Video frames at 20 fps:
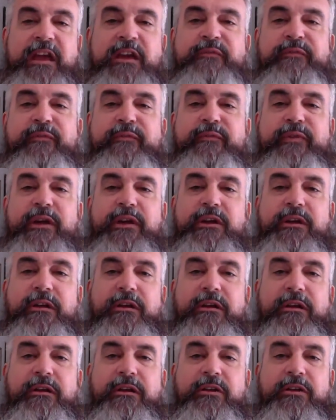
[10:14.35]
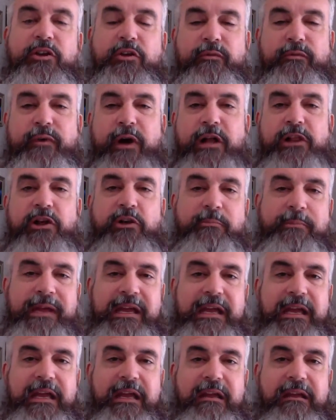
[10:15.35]
if you follow
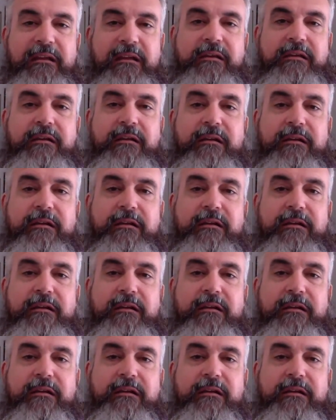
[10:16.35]
me,